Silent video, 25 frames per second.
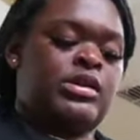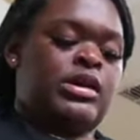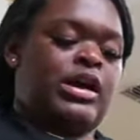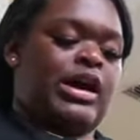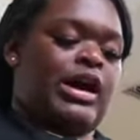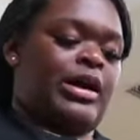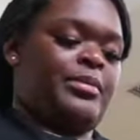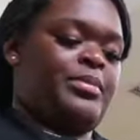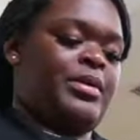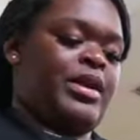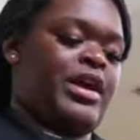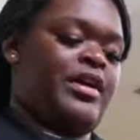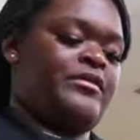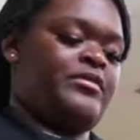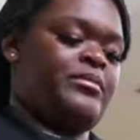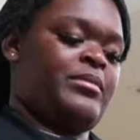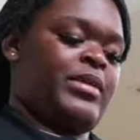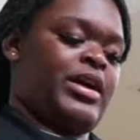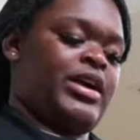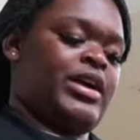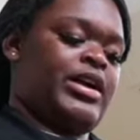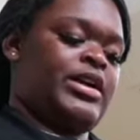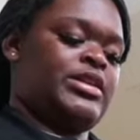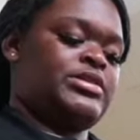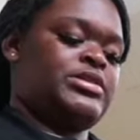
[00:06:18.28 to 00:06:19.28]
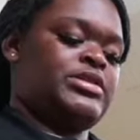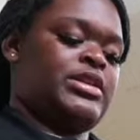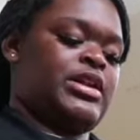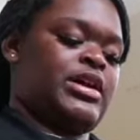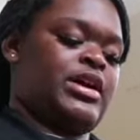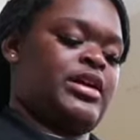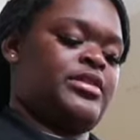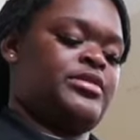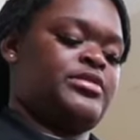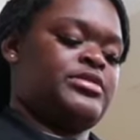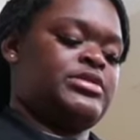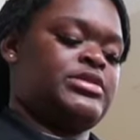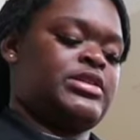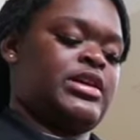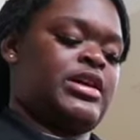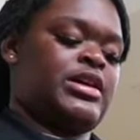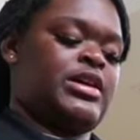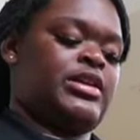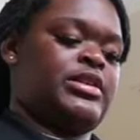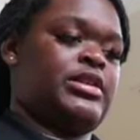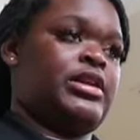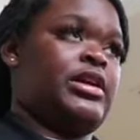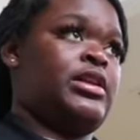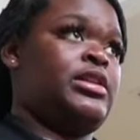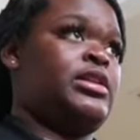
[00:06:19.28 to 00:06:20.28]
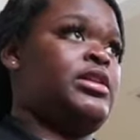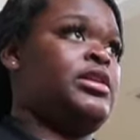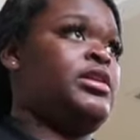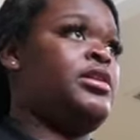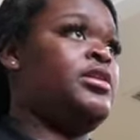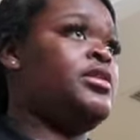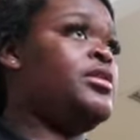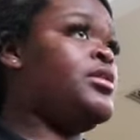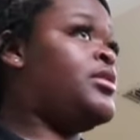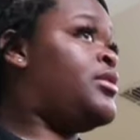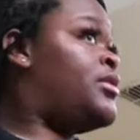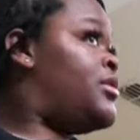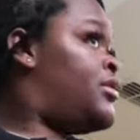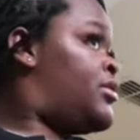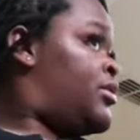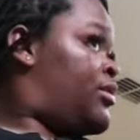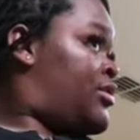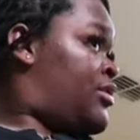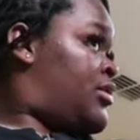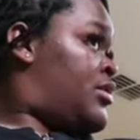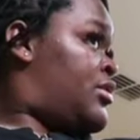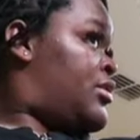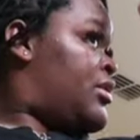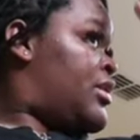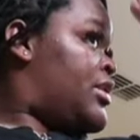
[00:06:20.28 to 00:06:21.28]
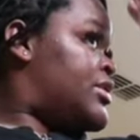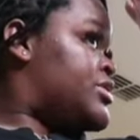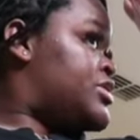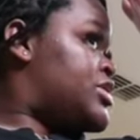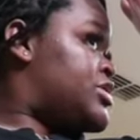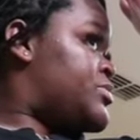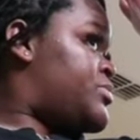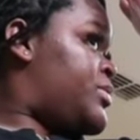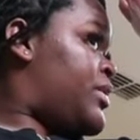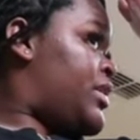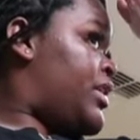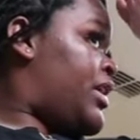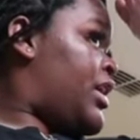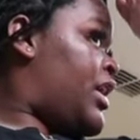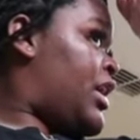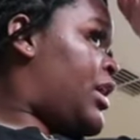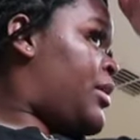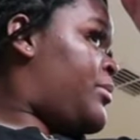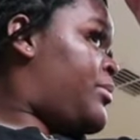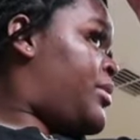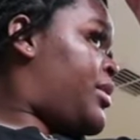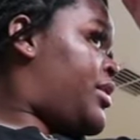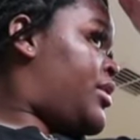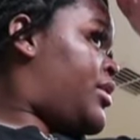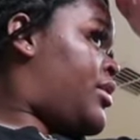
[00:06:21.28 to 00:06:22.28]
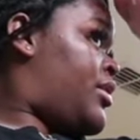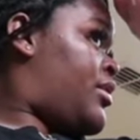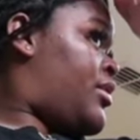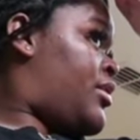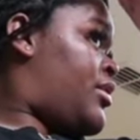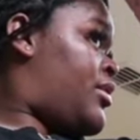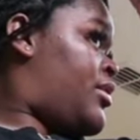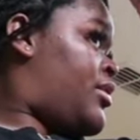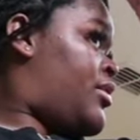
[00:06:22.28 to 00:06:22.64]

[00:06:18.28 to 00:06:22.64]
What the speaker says: I've been having my hair to the other side lately. It's just been a habit.